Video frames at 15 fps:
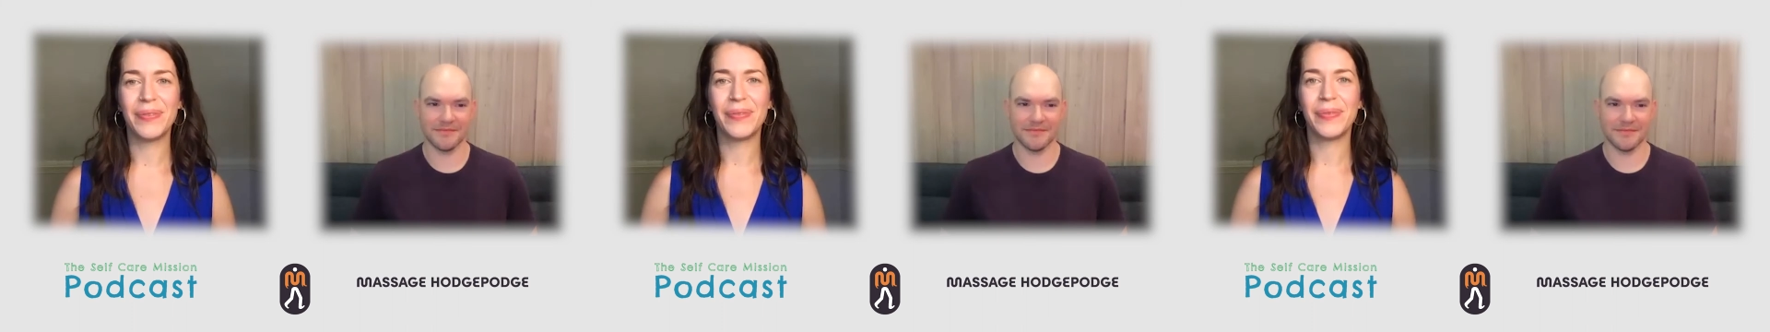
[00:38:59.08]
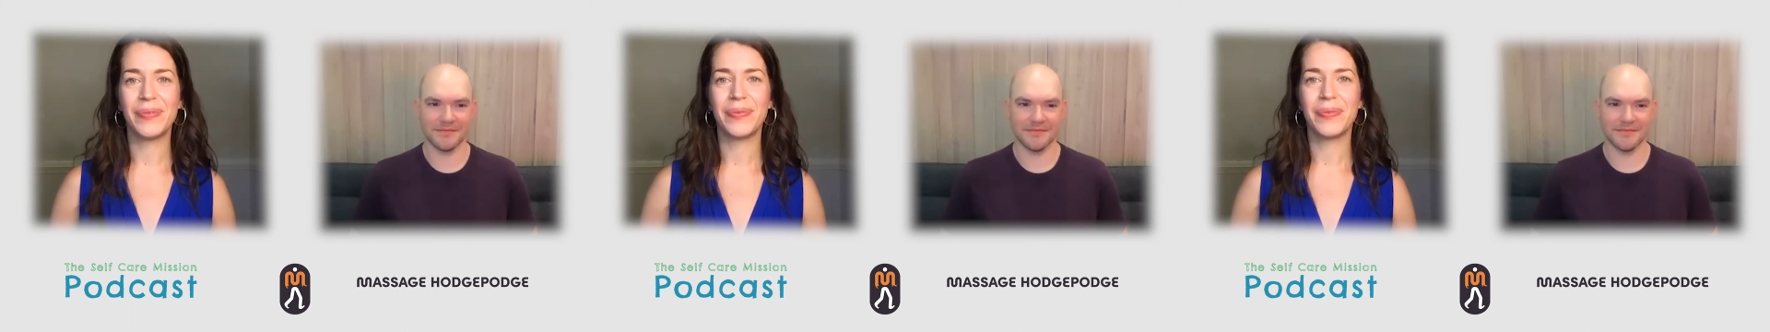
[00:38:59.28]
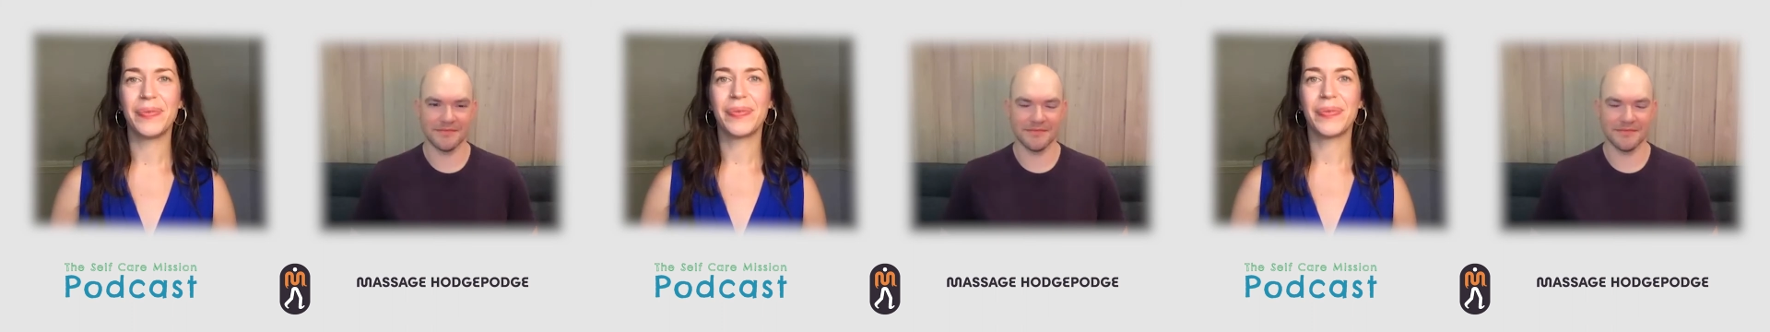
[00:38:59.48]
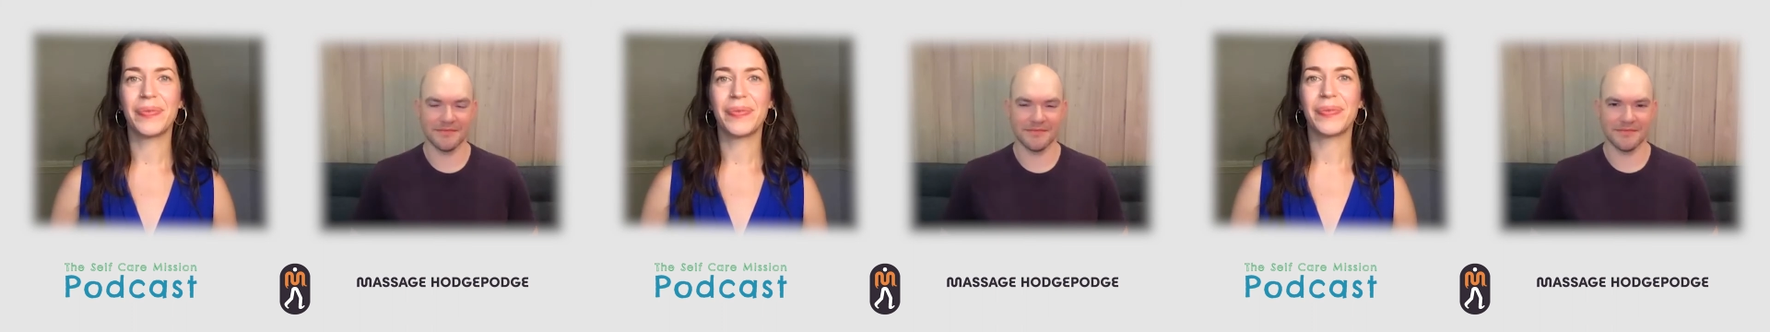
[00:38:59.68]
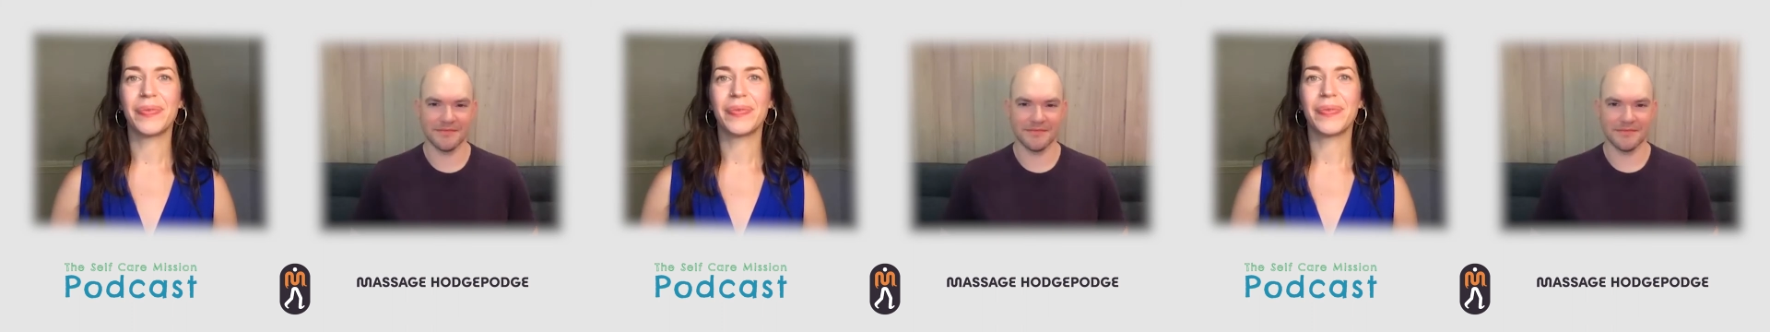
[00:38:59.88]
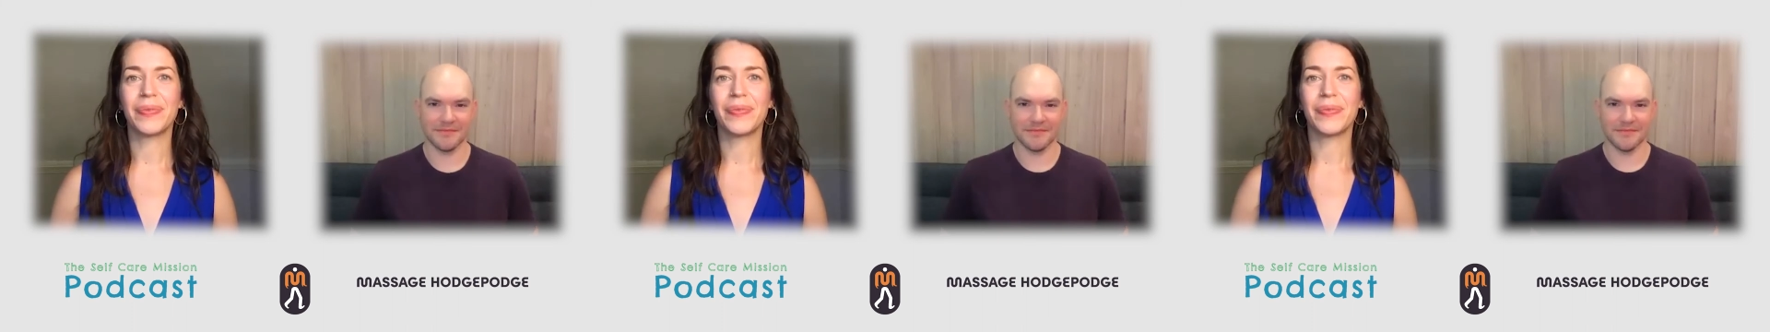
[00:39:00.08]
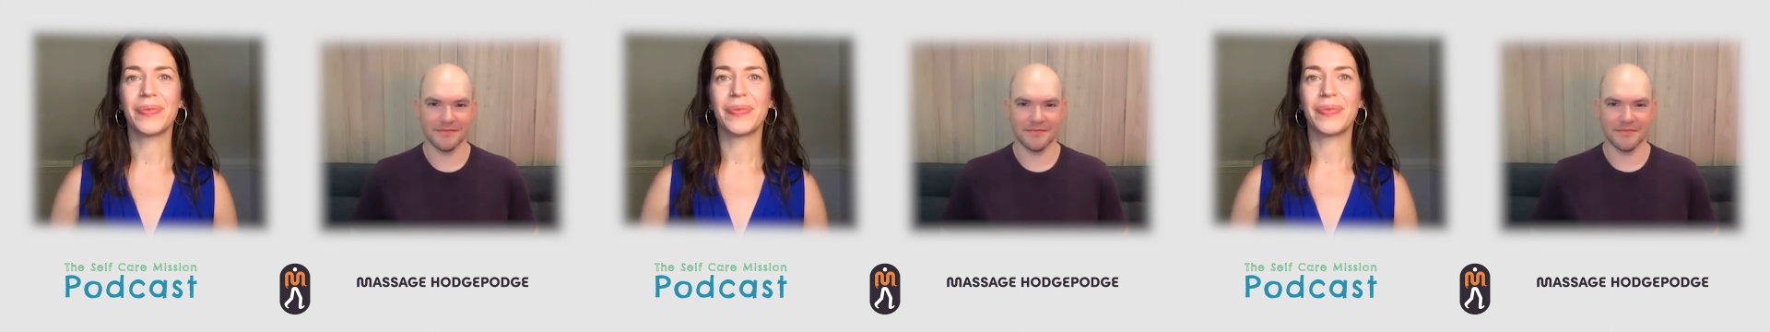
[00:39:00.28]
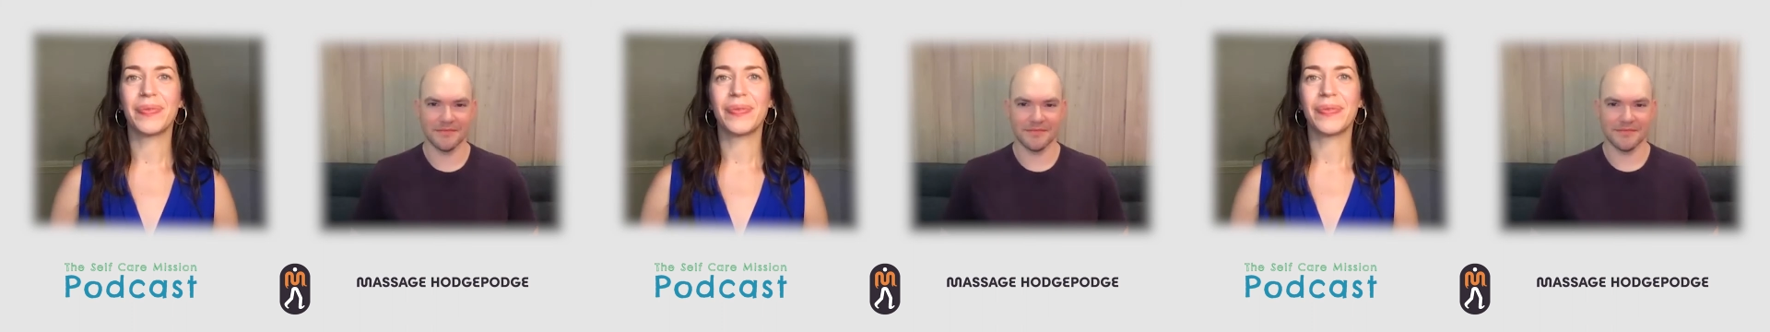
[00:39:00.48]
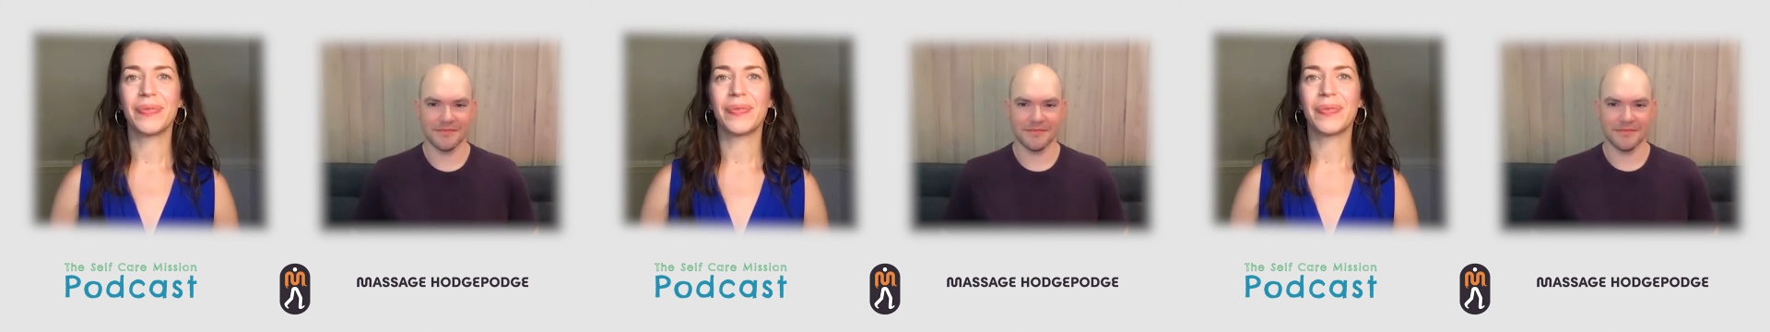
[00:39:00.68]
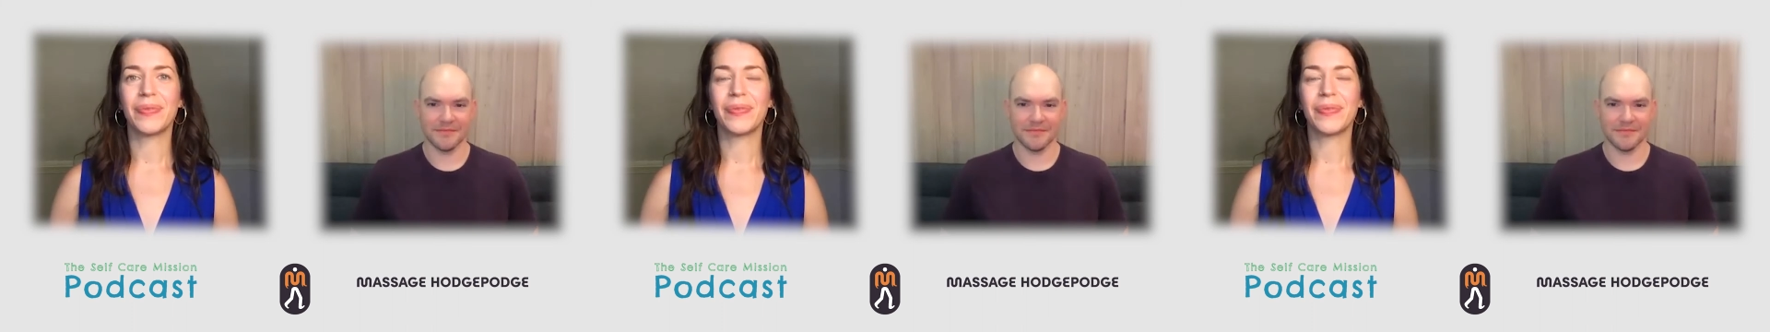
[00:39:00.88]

Nobody speaks.